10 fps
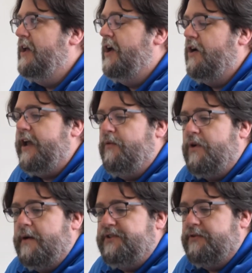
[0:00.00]
Okay,
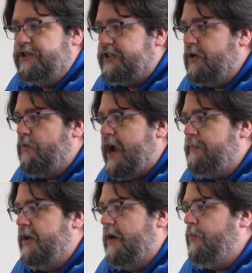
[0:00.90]
Rob, so just to
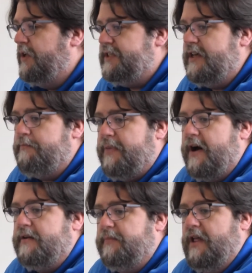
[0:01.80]
wrap it up, what's the
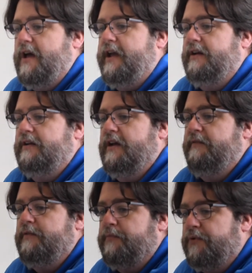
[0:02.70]
bottom line
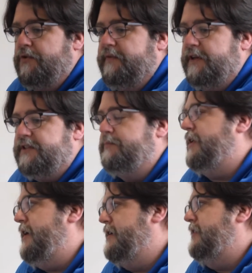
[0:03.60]
of improving supplier